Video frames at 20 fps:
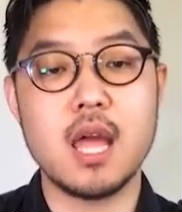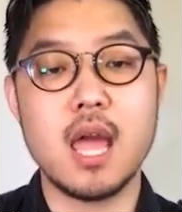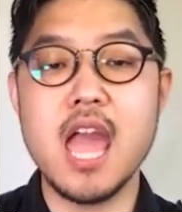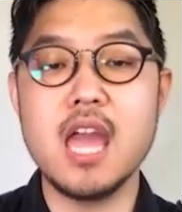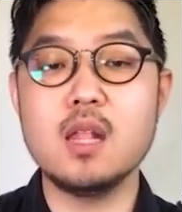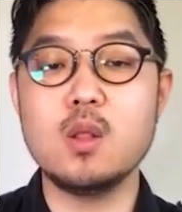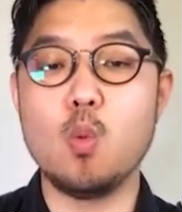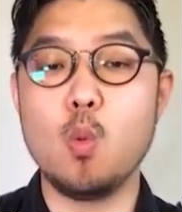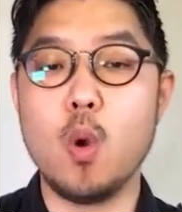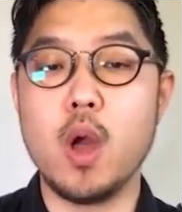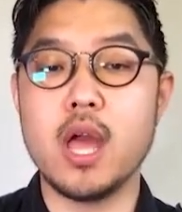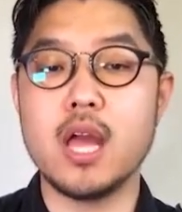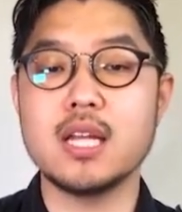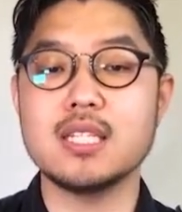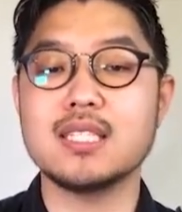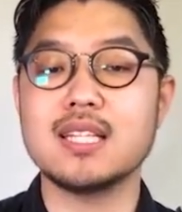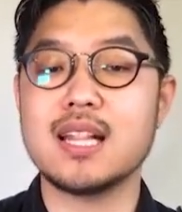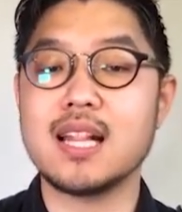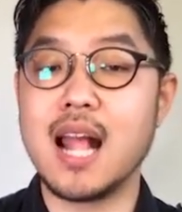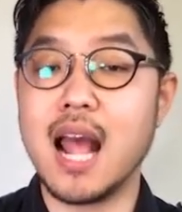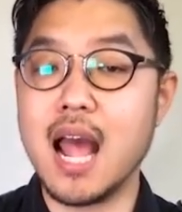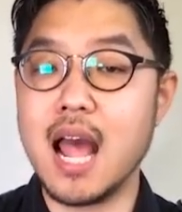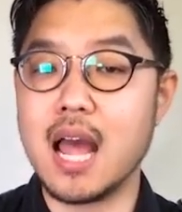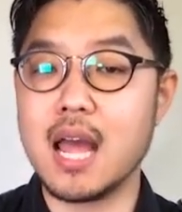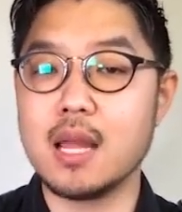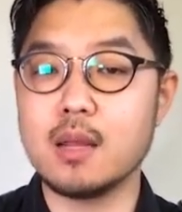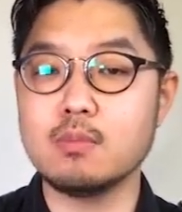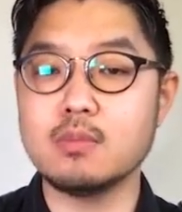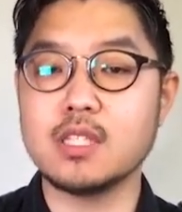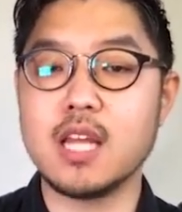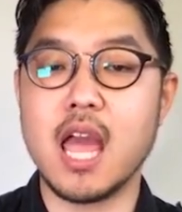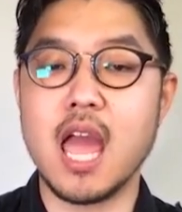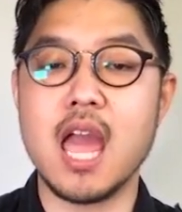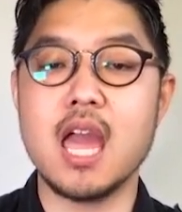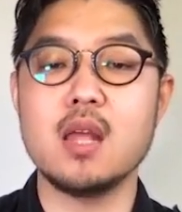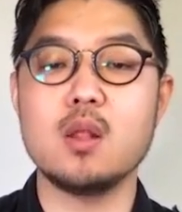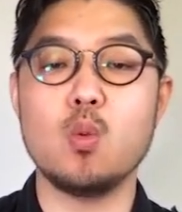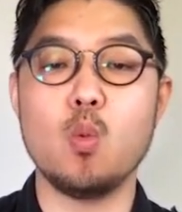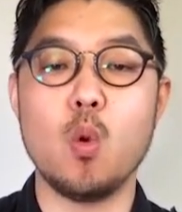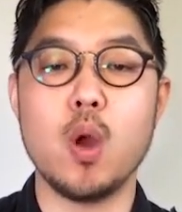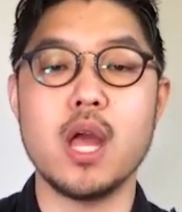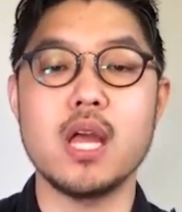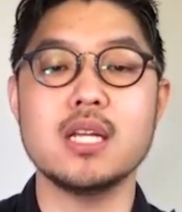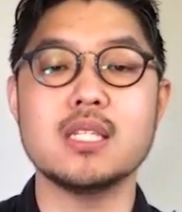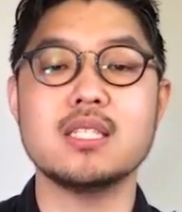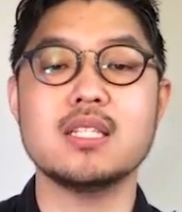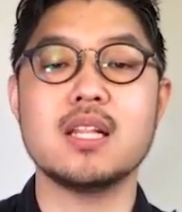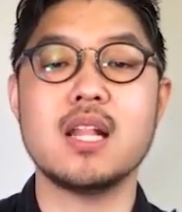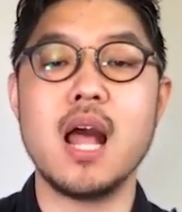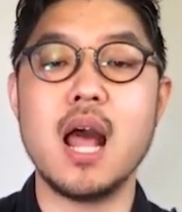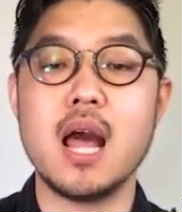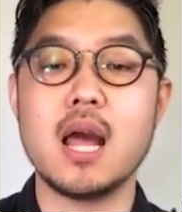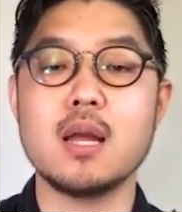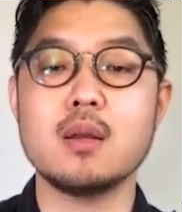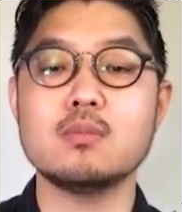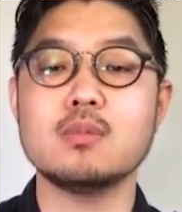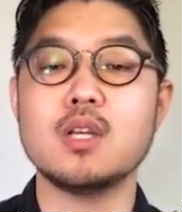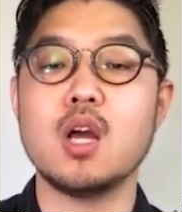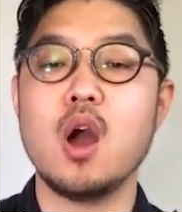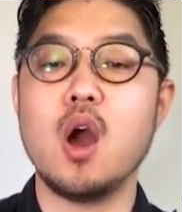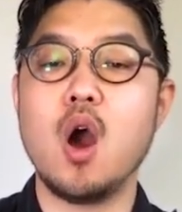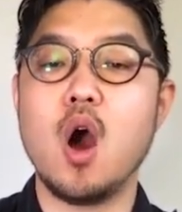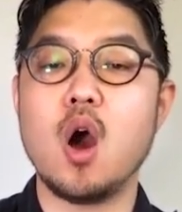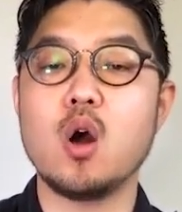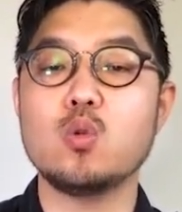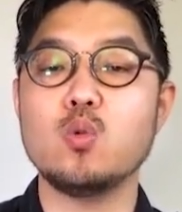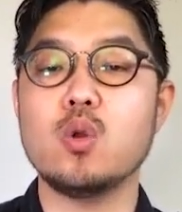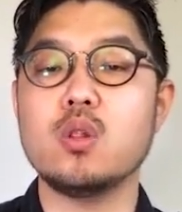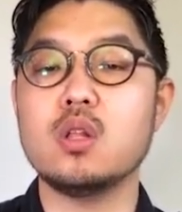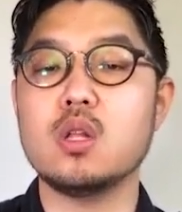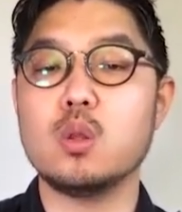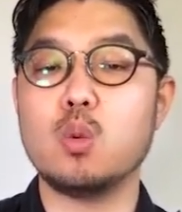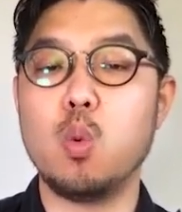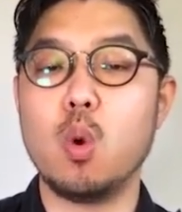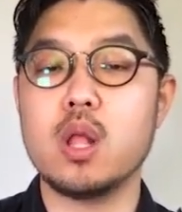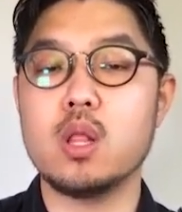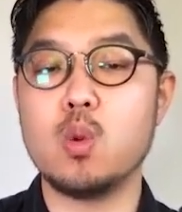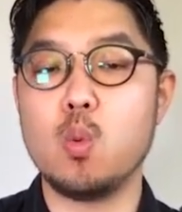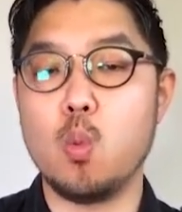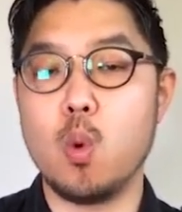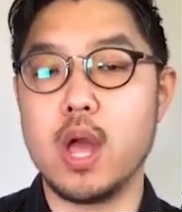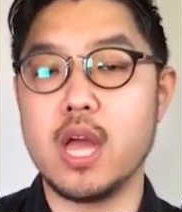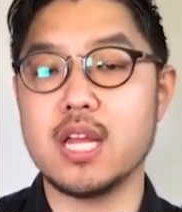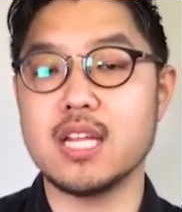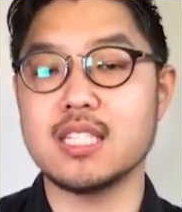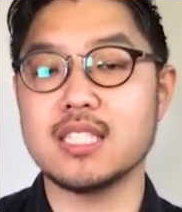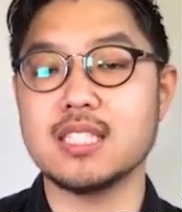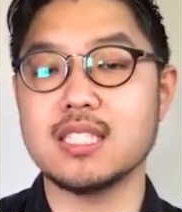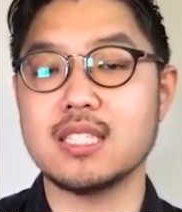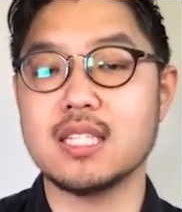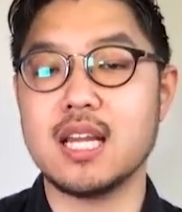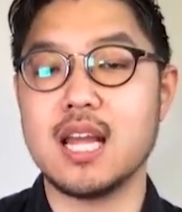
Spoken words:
8 ways times 8 ways times 120 ways.